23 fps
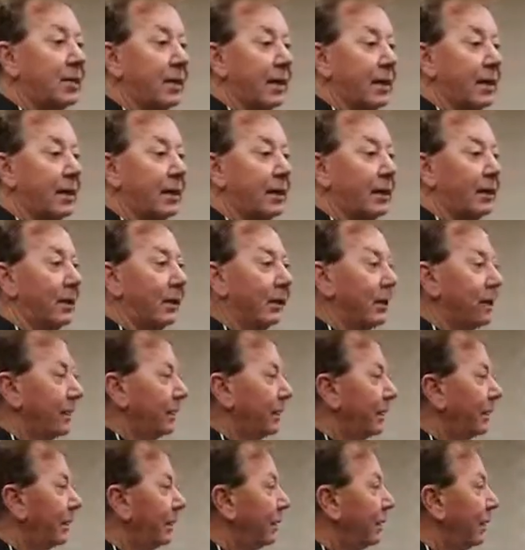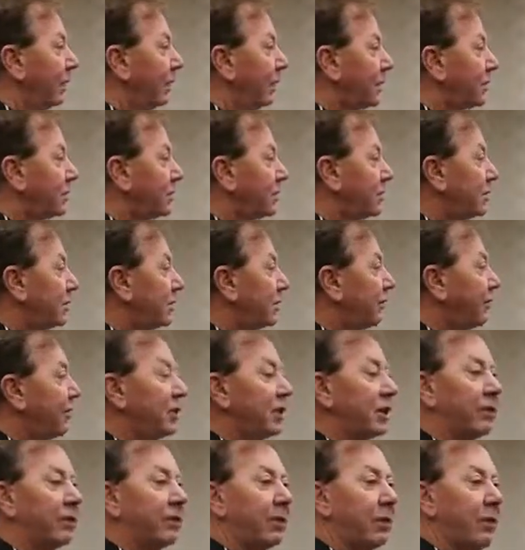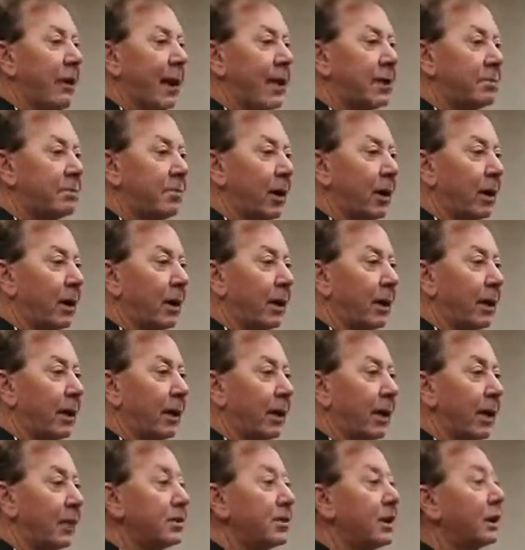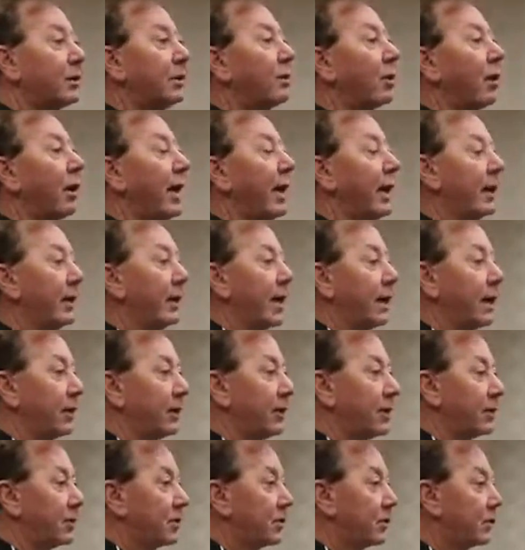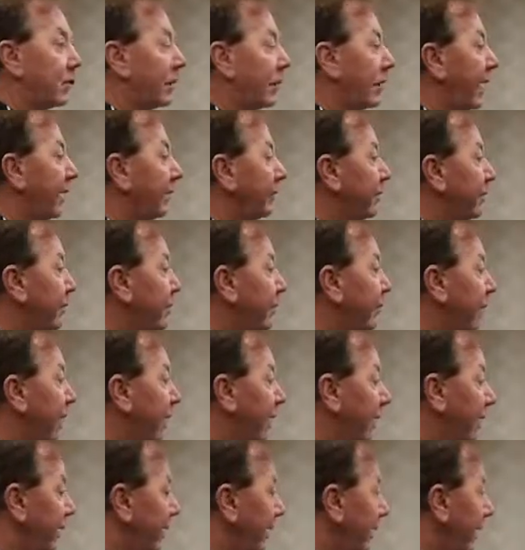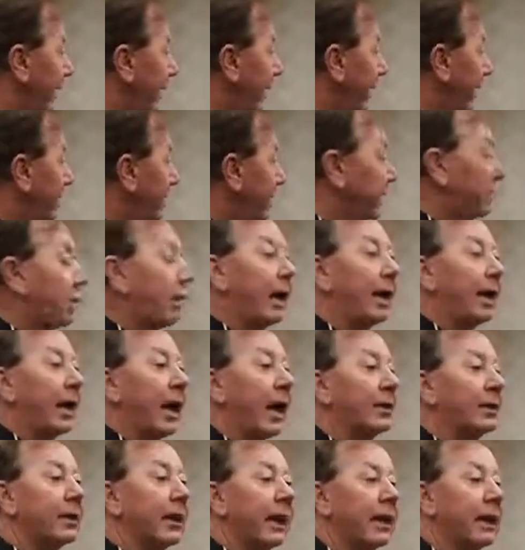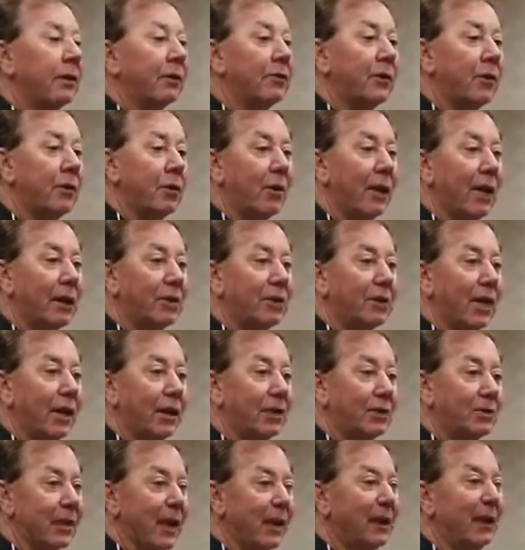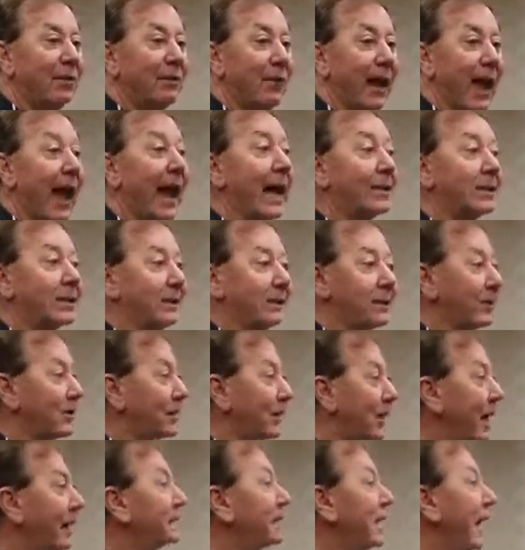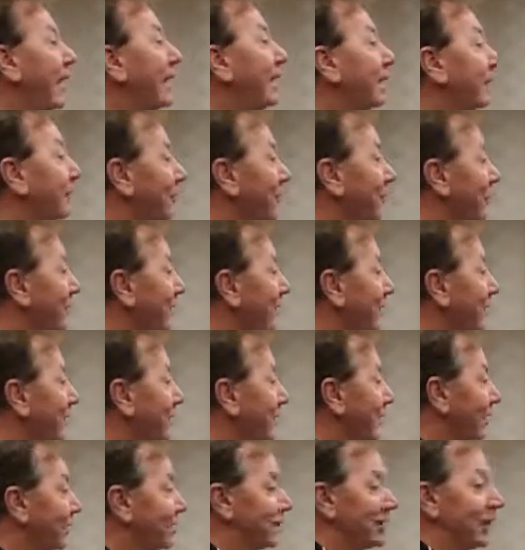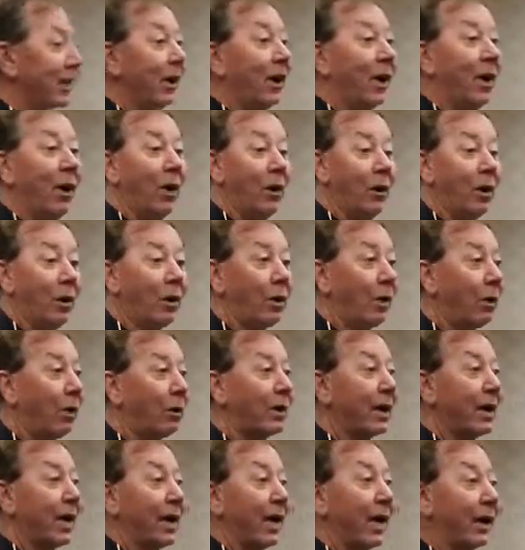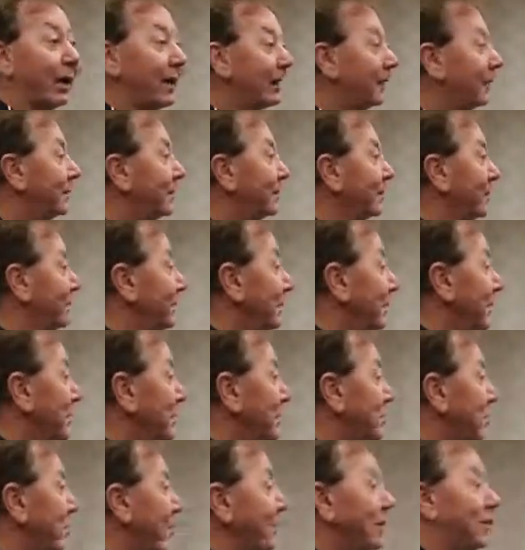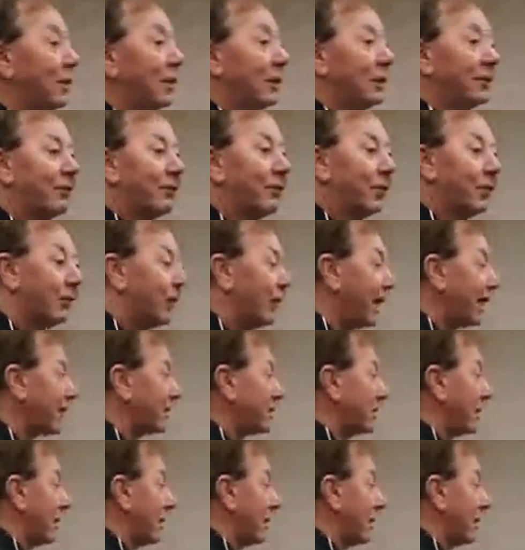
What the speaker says: and said, it's just for mass marketing. I said, great, now this is where you have to move on it. I said, great, I'll take it for direct sales. I didn't even ask him. I just said, I'll take it for direct sales. He said, oh, okay. So I took it for direct